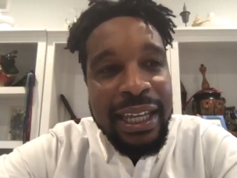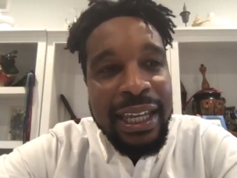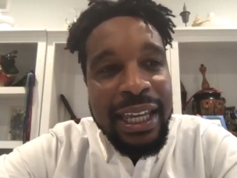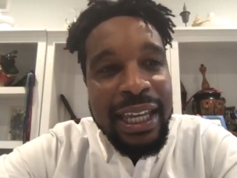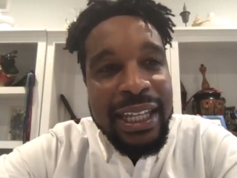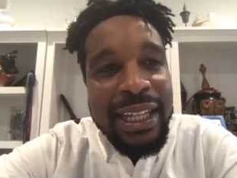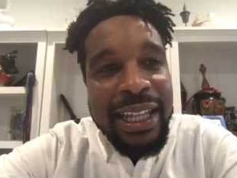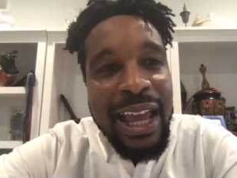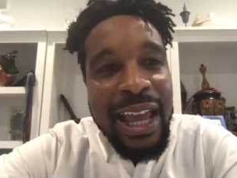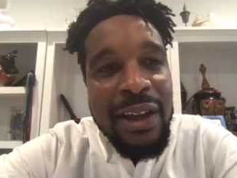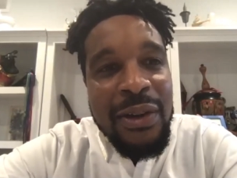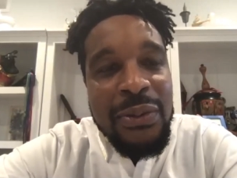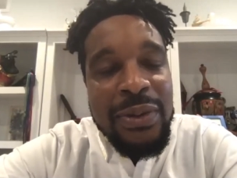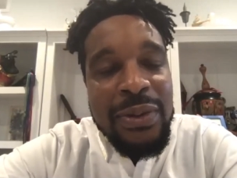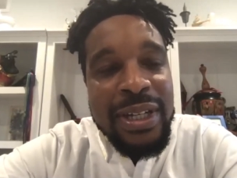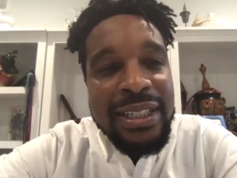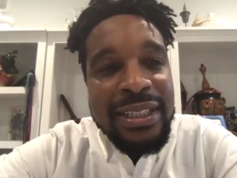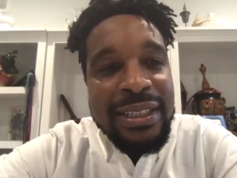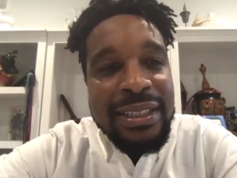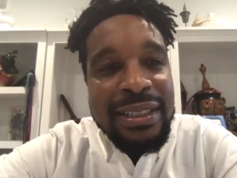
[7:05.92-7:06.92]
and that
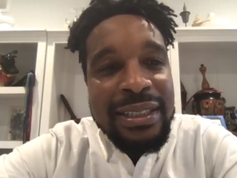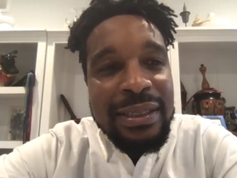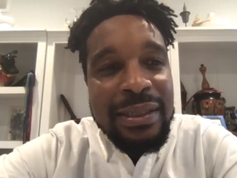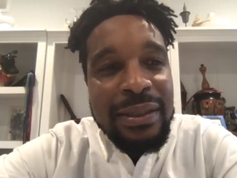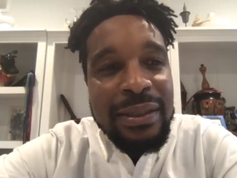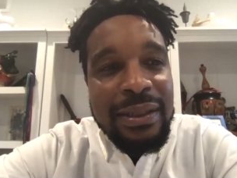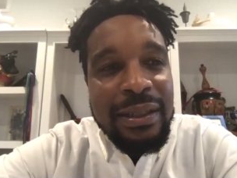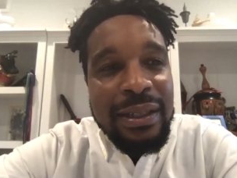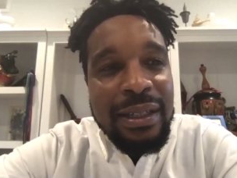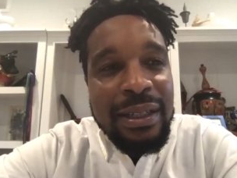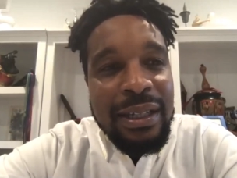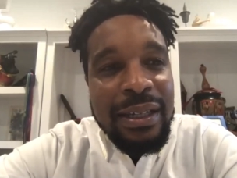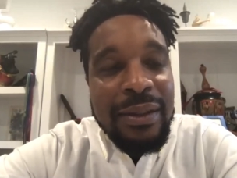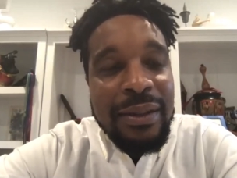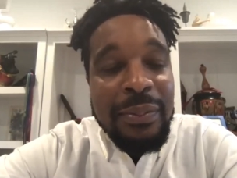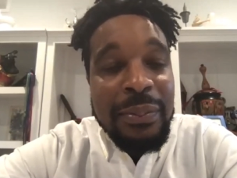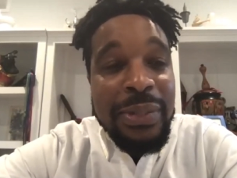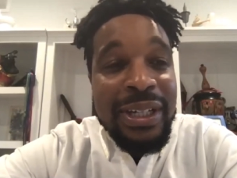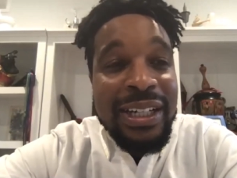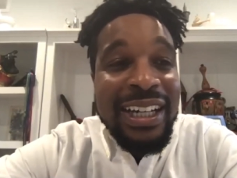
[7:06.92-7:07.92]
was
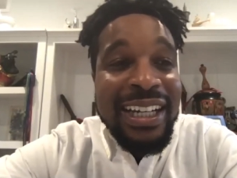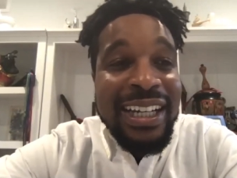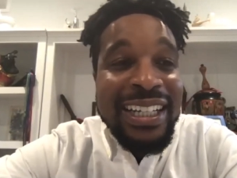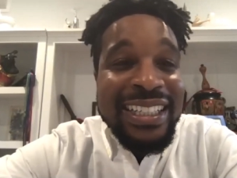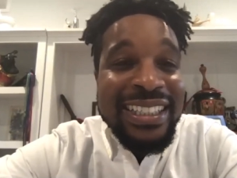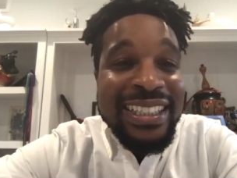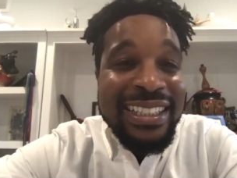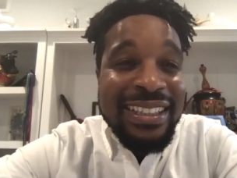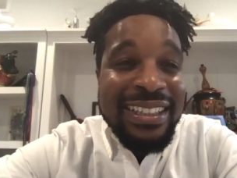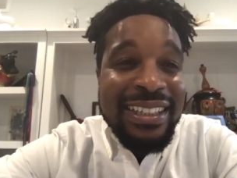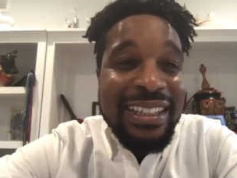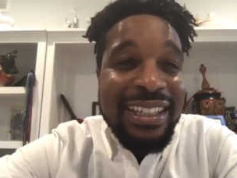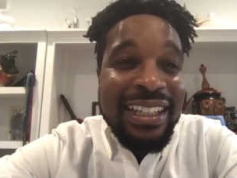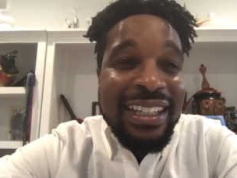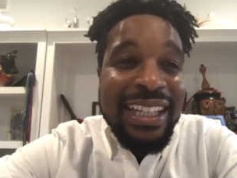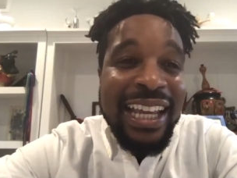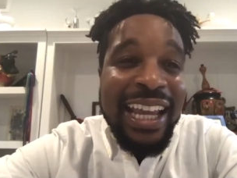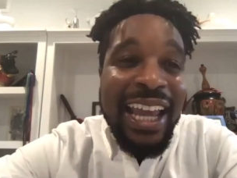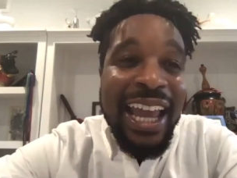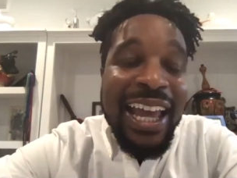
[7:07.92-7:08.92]
because
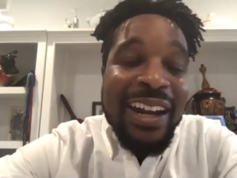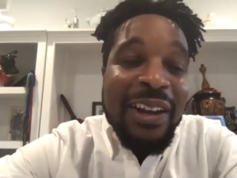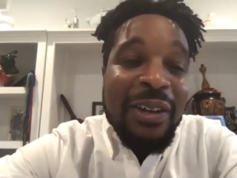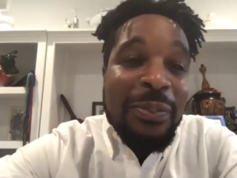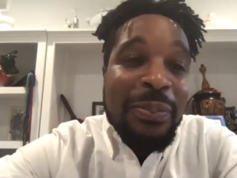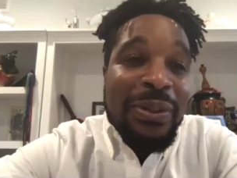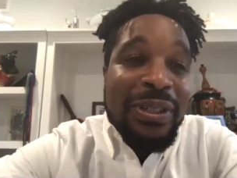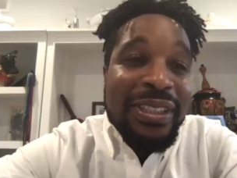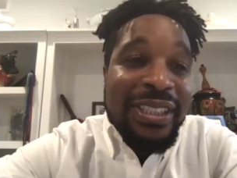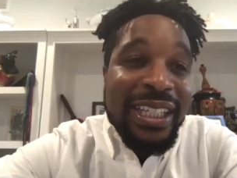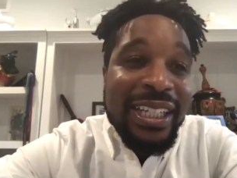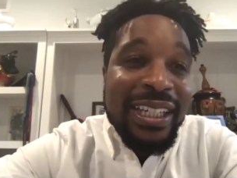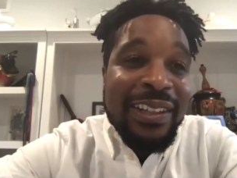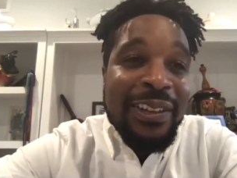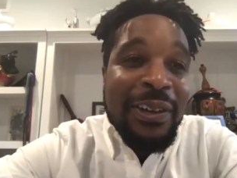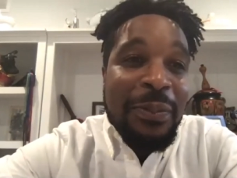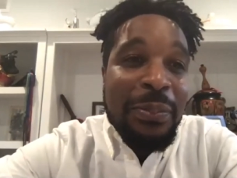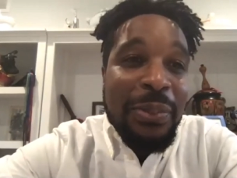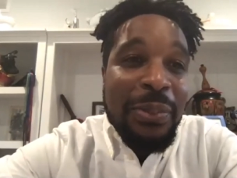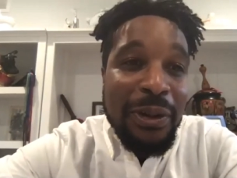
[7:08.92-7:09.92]
they had a
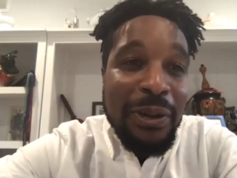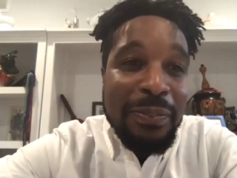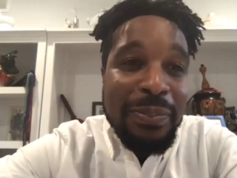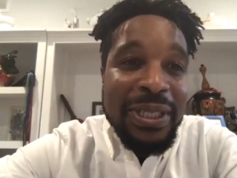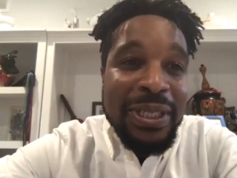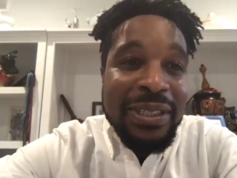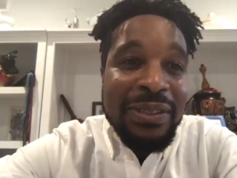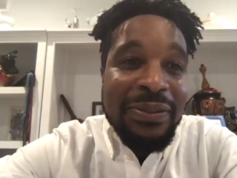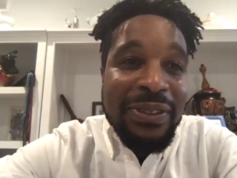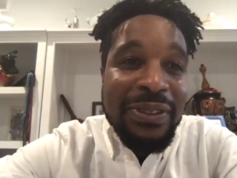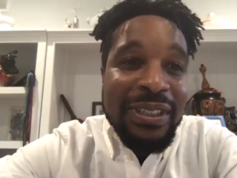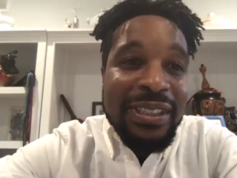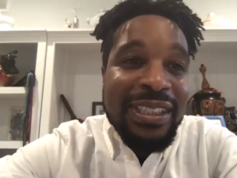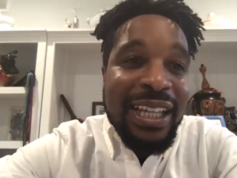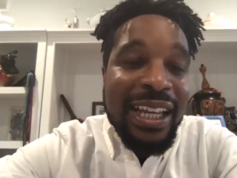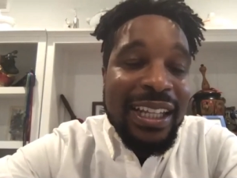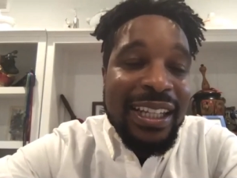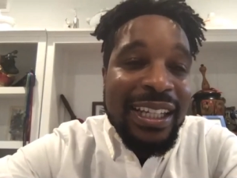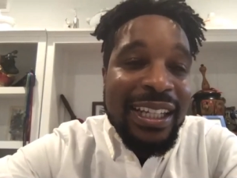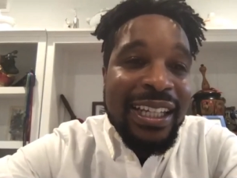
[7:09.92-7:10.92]
particular purpose for
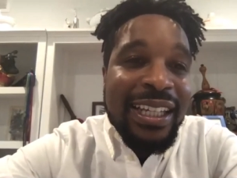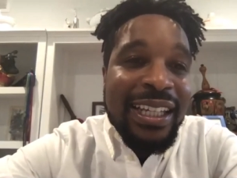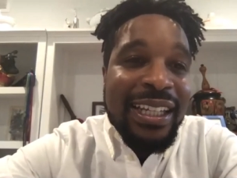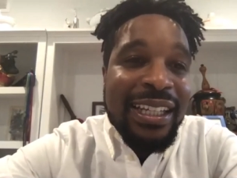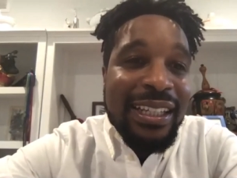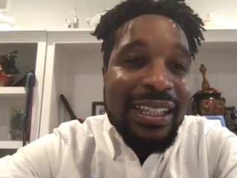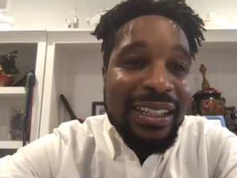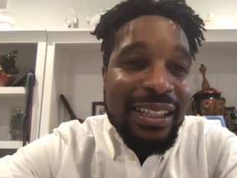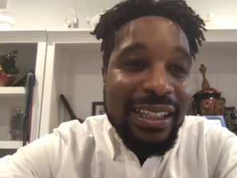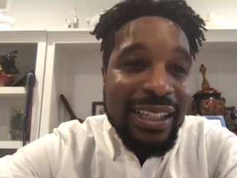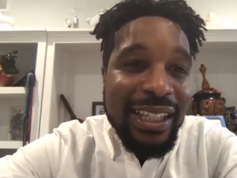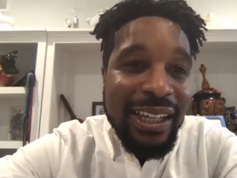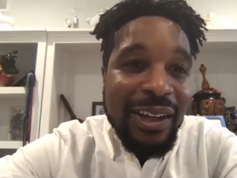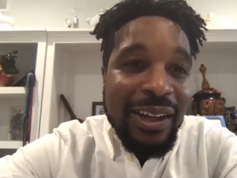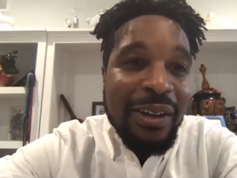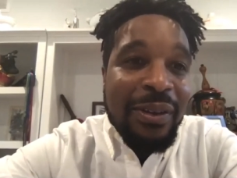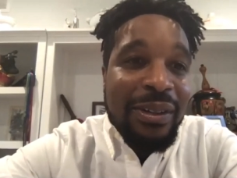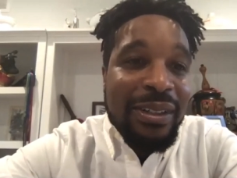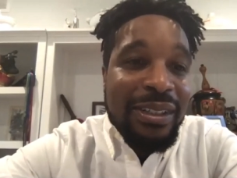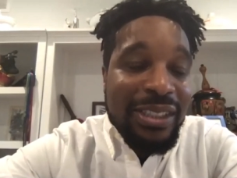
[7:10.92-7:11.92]
telling
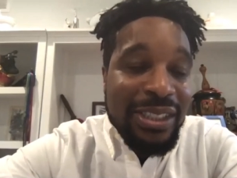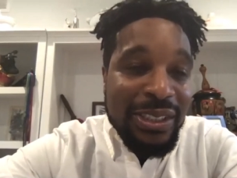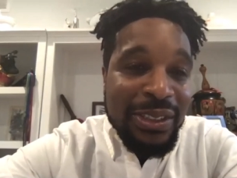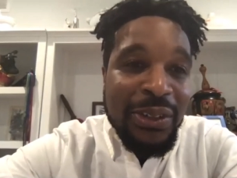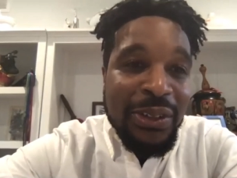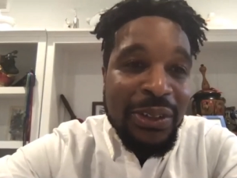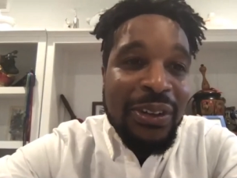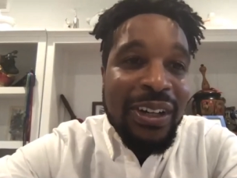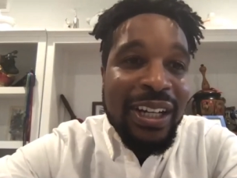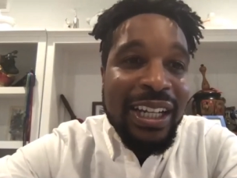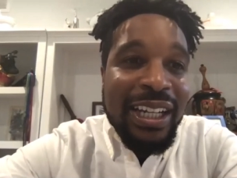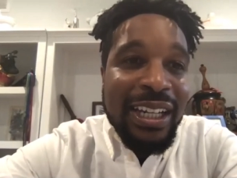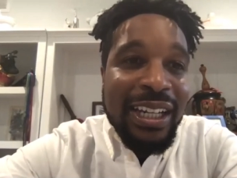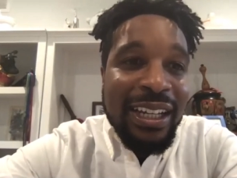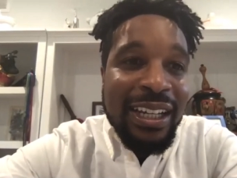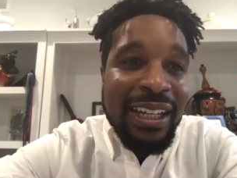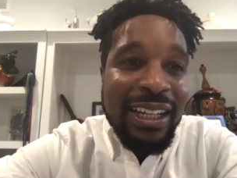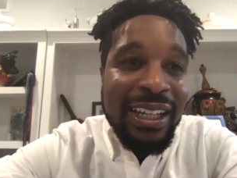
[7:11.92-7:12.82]
their story.